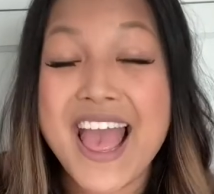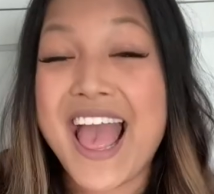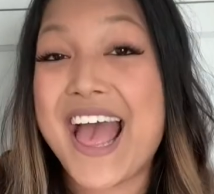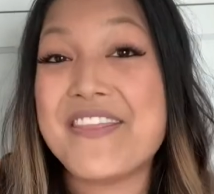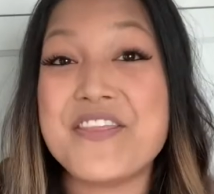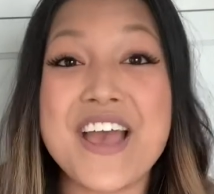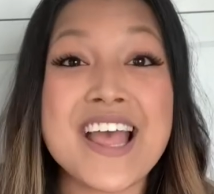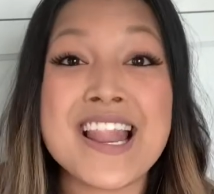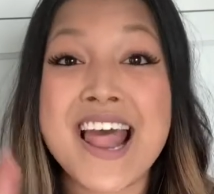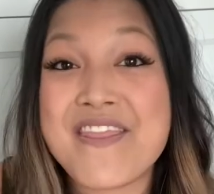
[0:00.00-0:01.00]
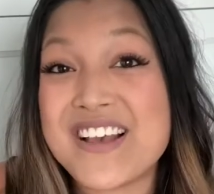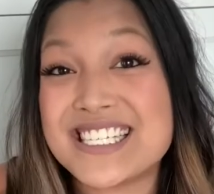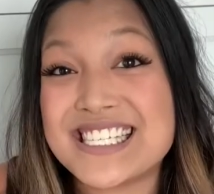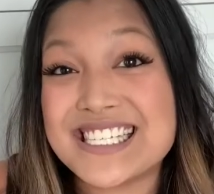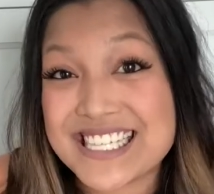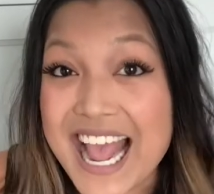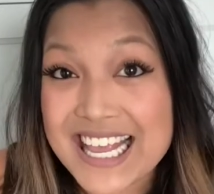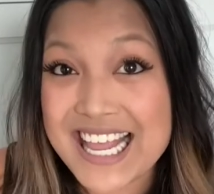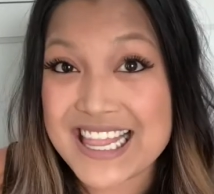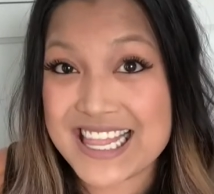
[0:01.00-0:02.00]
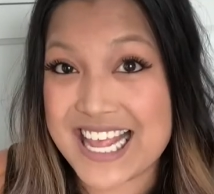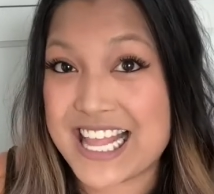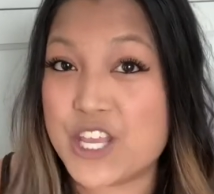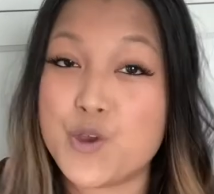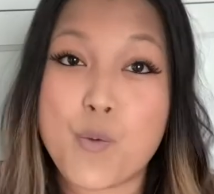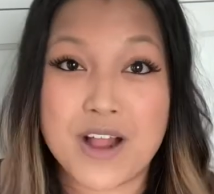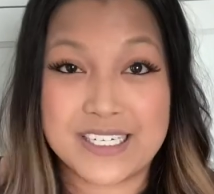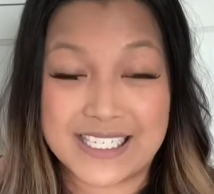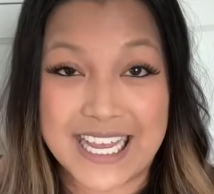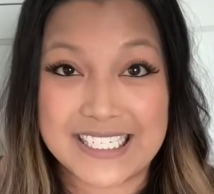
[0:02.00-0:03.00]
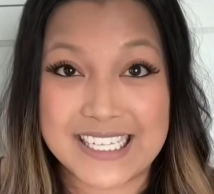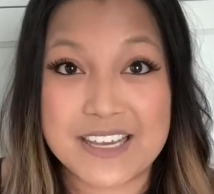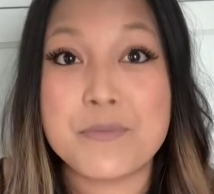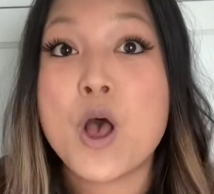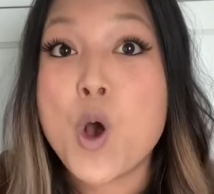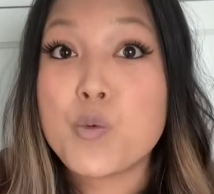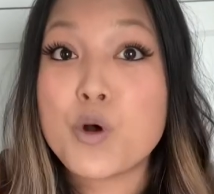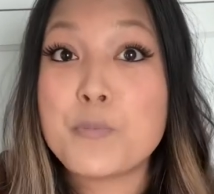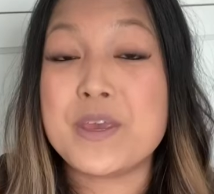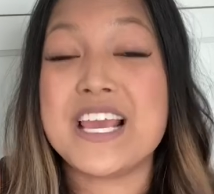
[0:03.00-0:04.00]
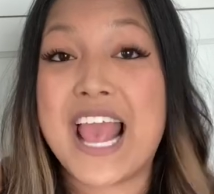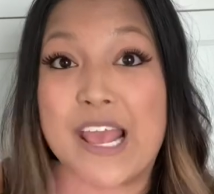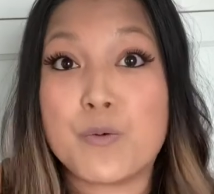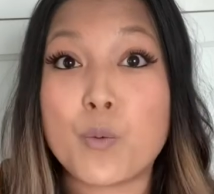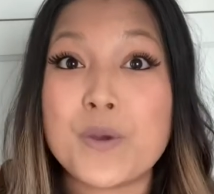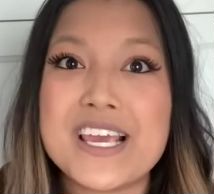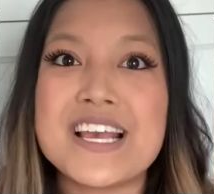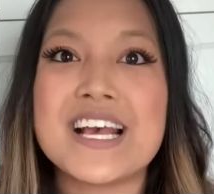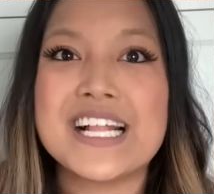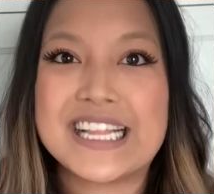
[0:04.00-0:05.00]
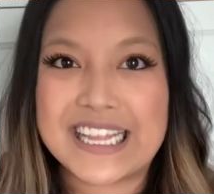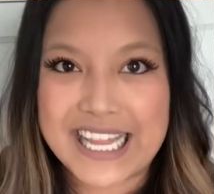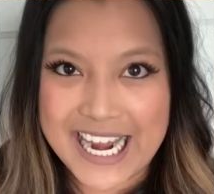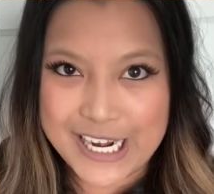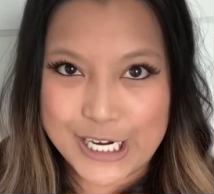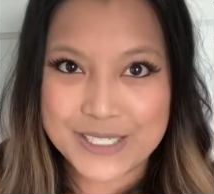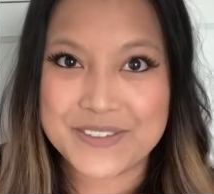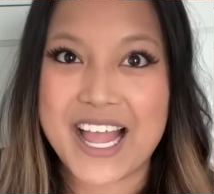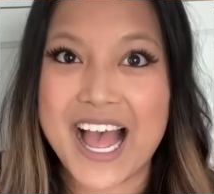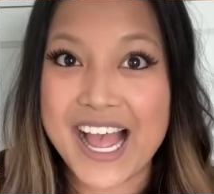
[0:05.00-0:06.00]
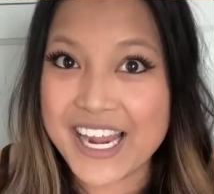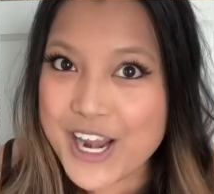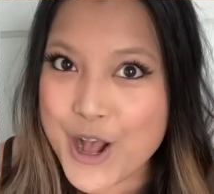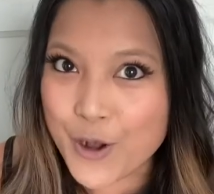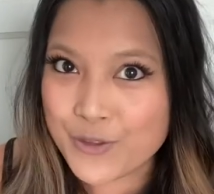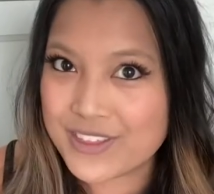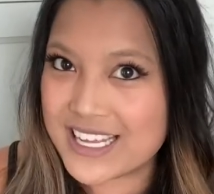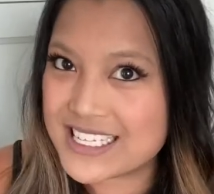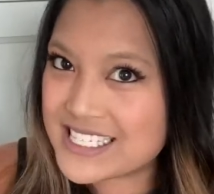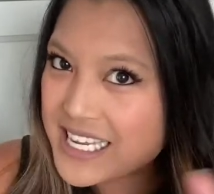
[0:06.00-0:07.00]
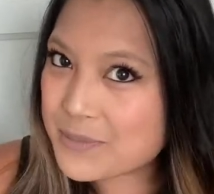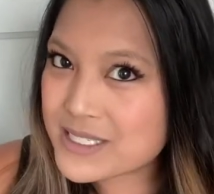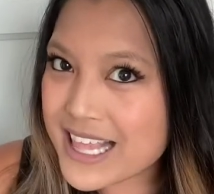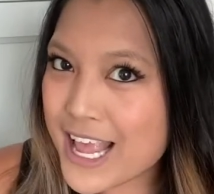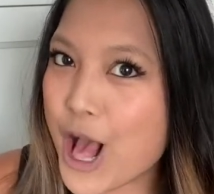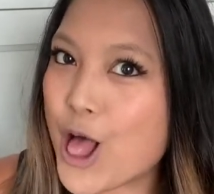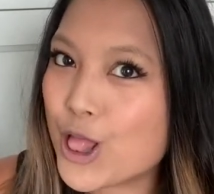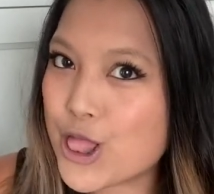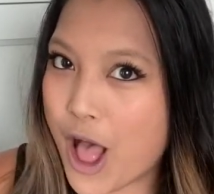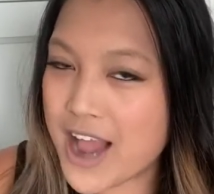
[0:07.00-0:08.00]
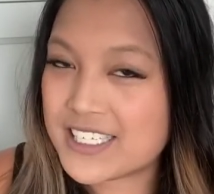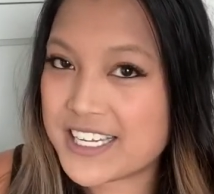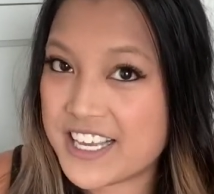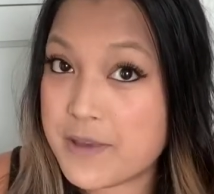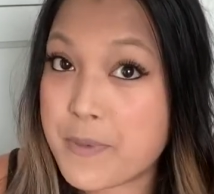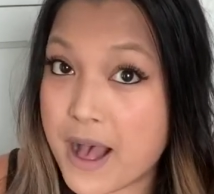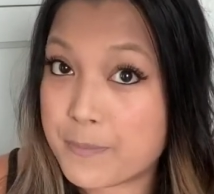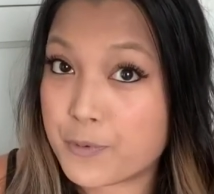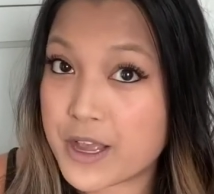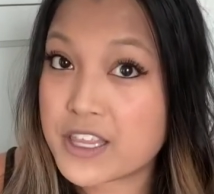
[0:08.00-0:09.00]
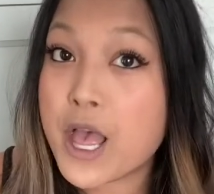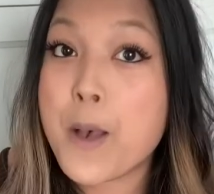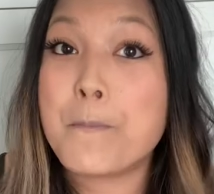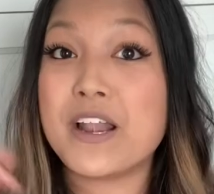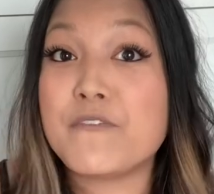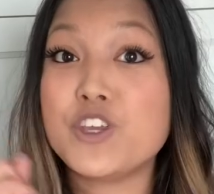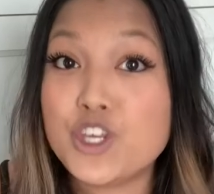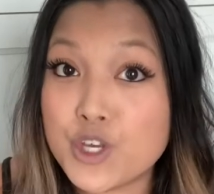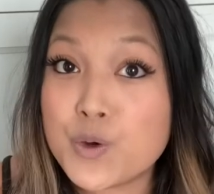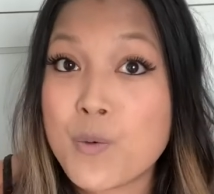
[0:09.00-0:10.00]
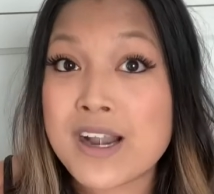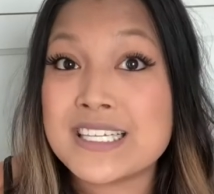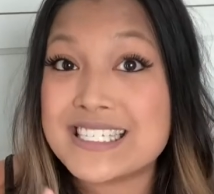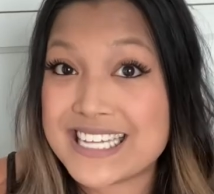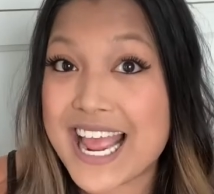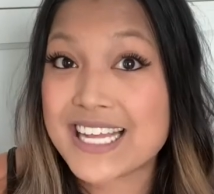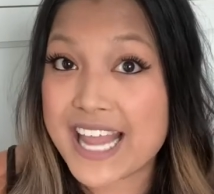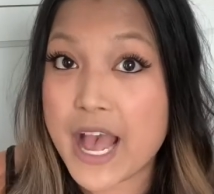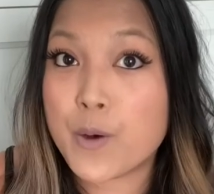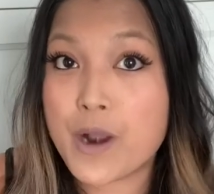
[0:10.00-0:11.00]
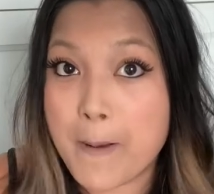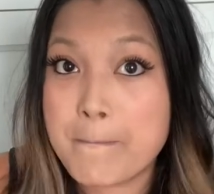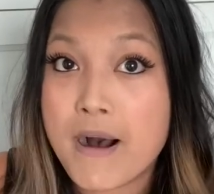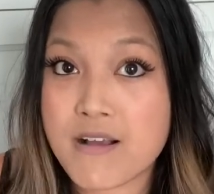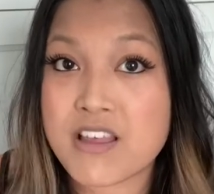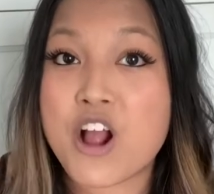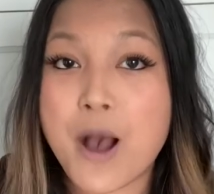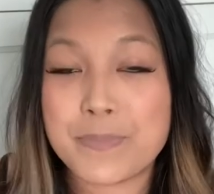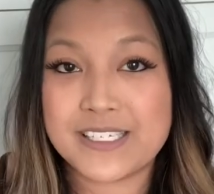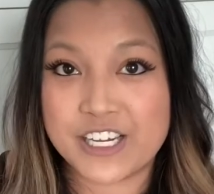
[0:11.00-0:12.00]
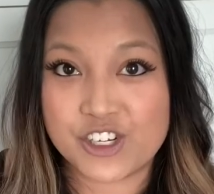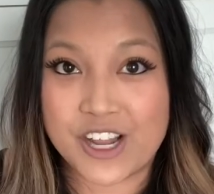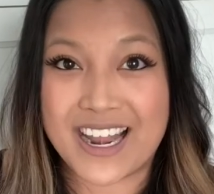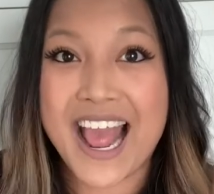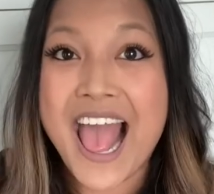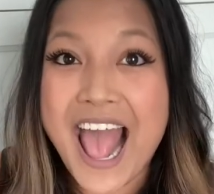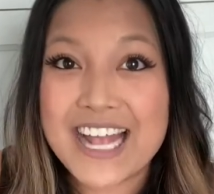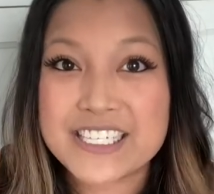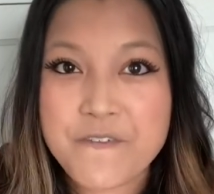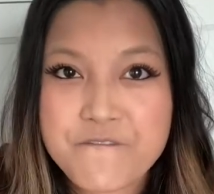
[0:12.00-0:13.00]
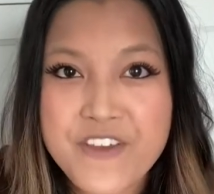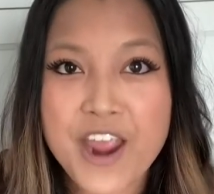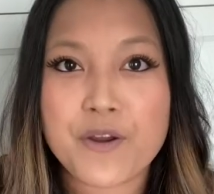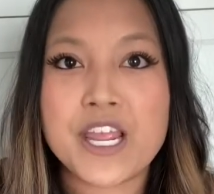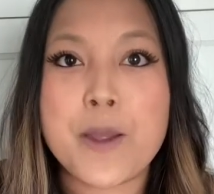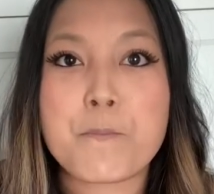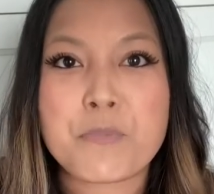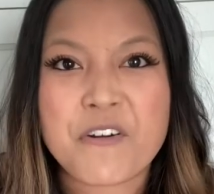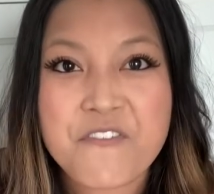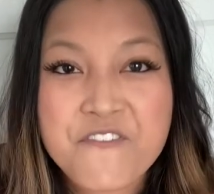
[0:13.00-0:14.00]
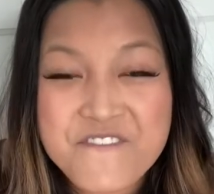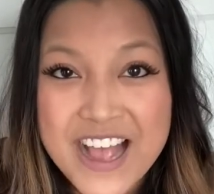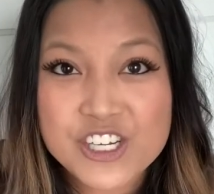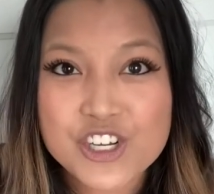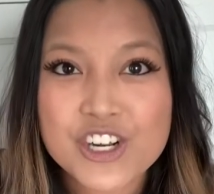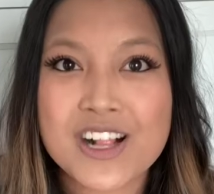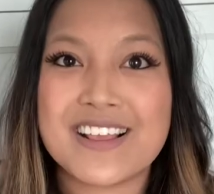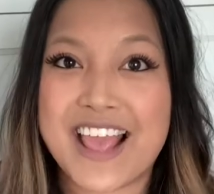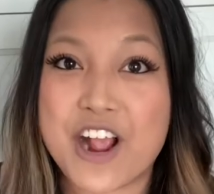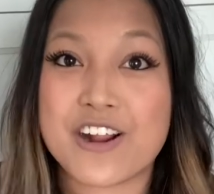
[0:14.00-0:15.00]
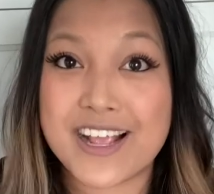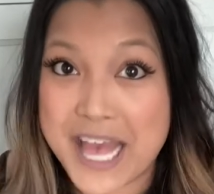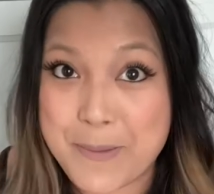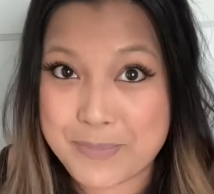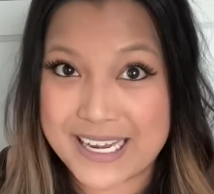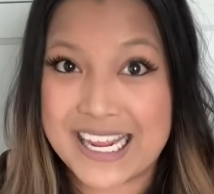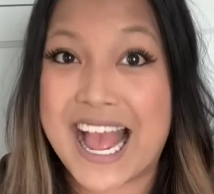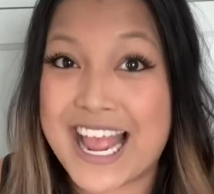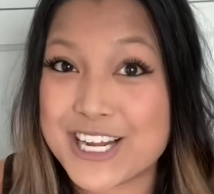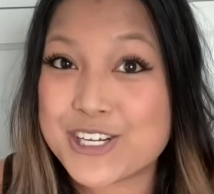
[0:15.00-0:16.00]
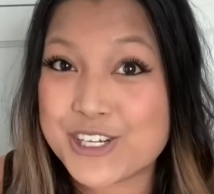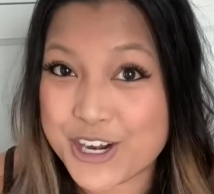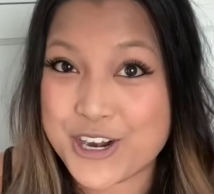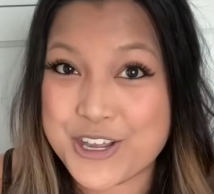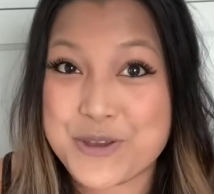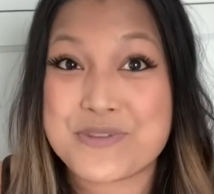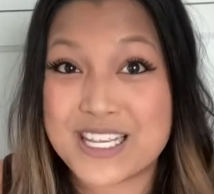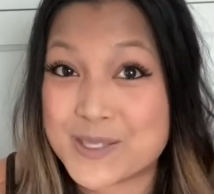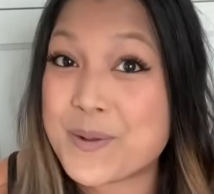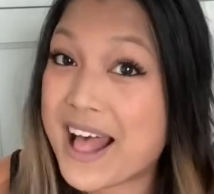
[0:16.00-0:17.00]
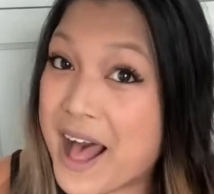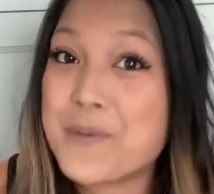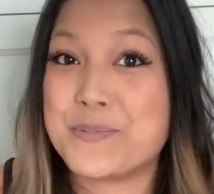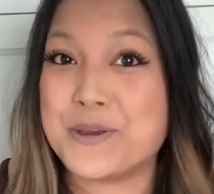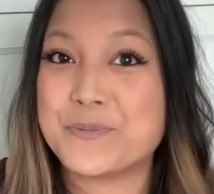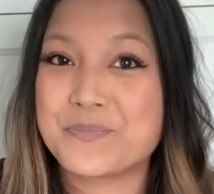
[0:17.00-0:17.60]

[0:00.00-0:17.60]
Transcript: And then the second thing that you want to send to them will be a week later. I know this seems like a lot to keep up with, but if you want to stand out among the competition as a very professional caring company, I assure you this will help you.